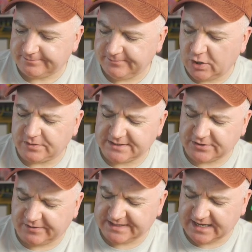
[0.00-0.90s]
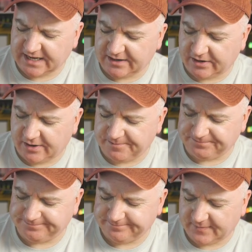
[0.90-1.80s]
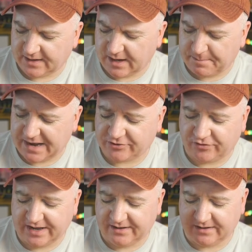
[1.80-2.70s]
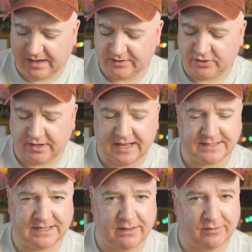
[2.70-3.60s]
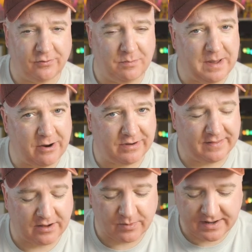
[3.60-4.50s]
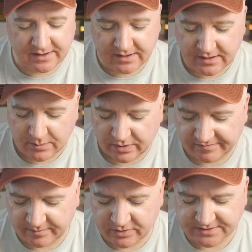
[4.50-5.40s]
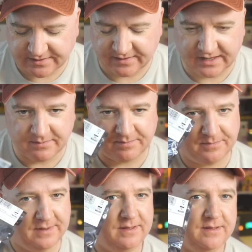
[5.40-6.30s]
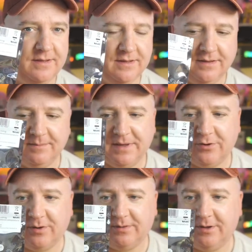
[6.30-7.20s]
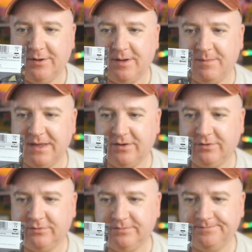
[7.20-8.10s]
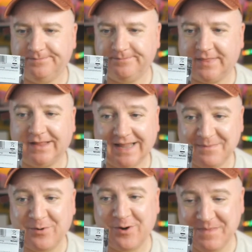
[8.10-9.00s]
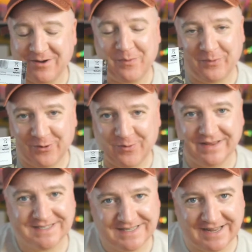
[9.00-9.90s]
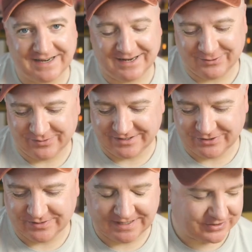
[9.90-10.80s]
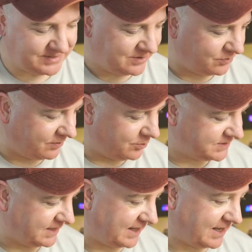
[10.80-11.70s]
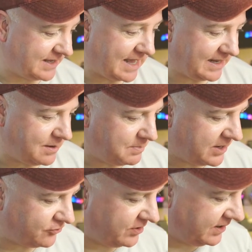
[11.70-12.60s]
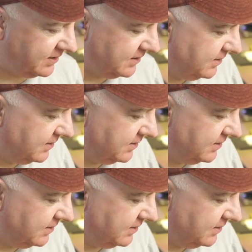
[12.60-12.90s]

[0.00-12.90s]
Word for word: oh sorry, taking um, a battery and connecting it through and powering it that way. But if I'm using the Pico uh, Amigo, the LiPo Amigo Pro instead, I don't need to use it. I just need one of those and like a Galleon battery,